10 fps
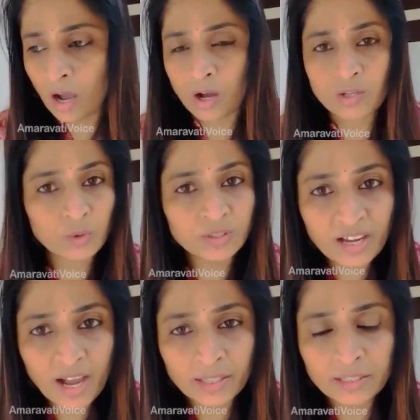or
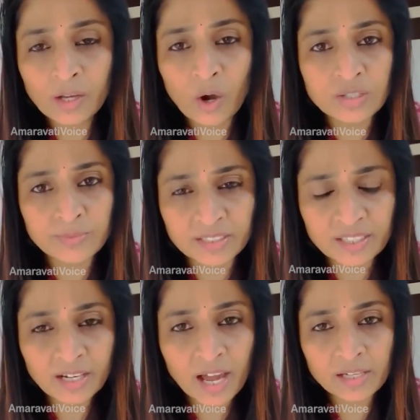sonia gandhi or
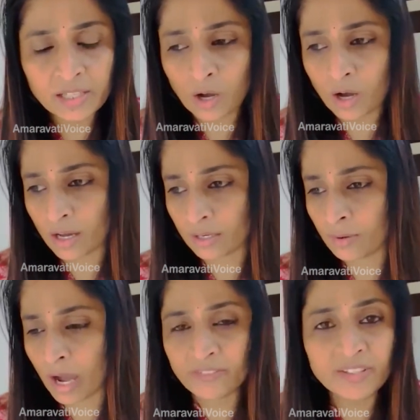smriti irani
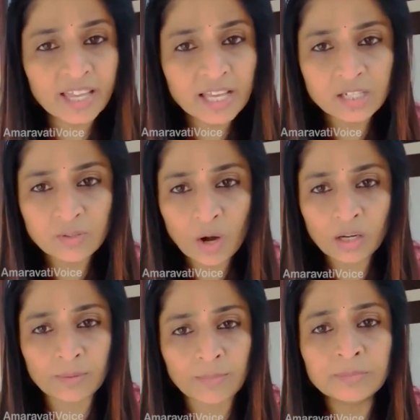or arvind
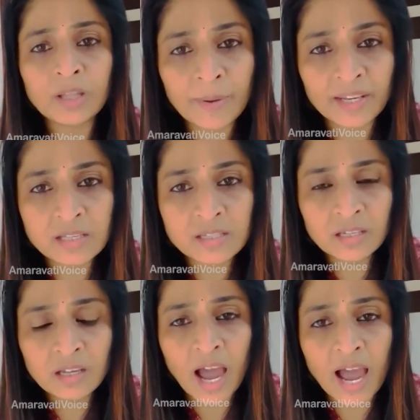kejriwal or mamta banerjee
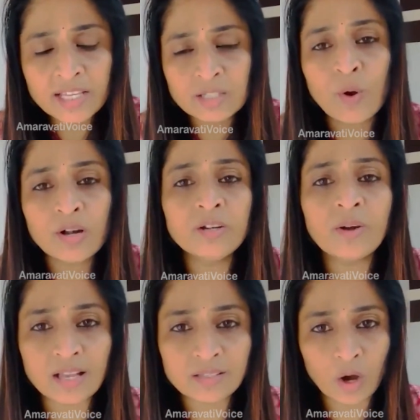i just wanted
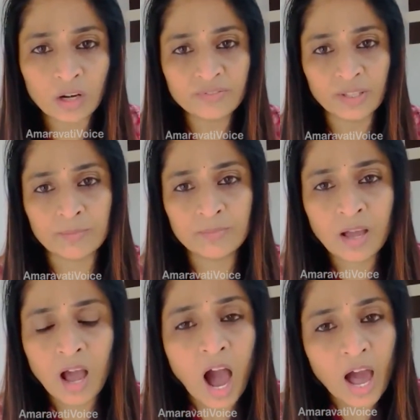to ask all of them
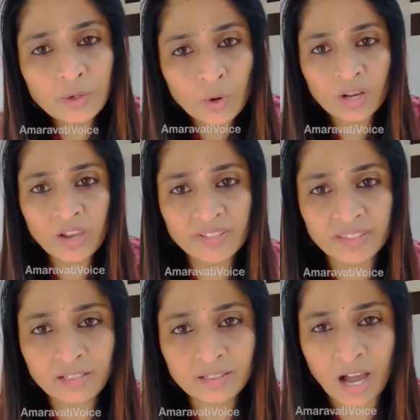are you okay
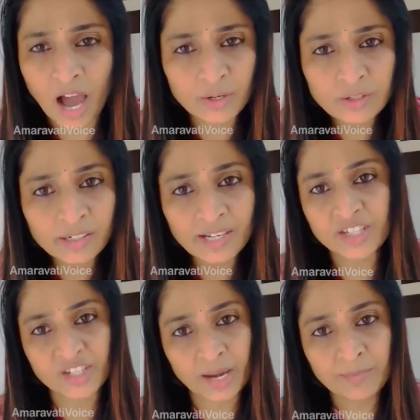with it are you not
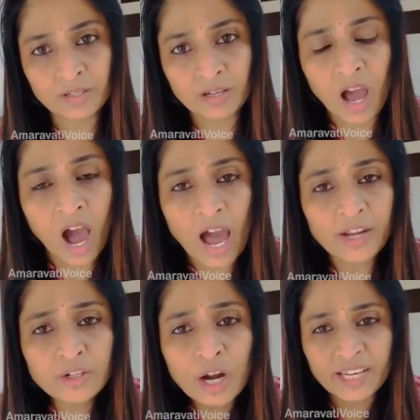ashamed are
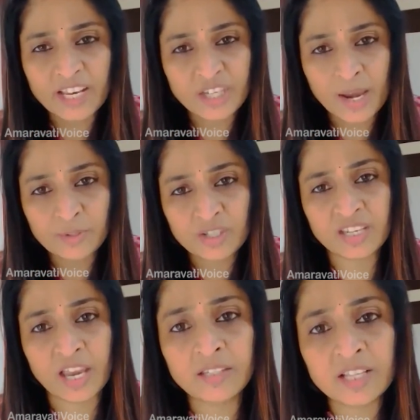you not ashamed to
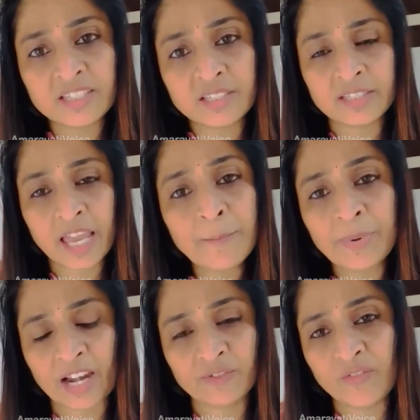share the same
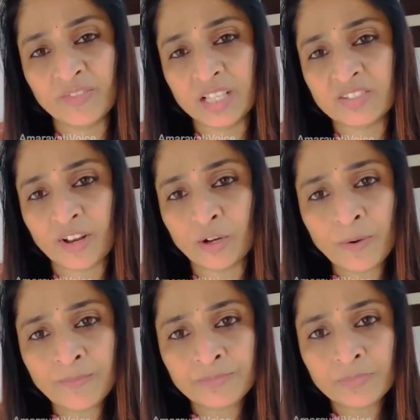platform with this fellow
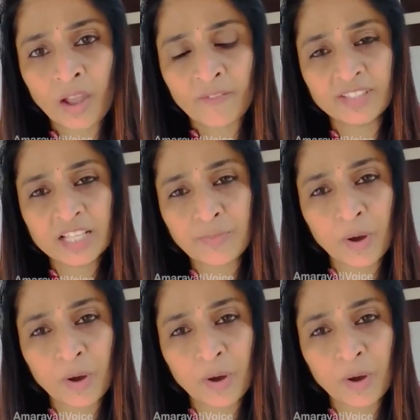with this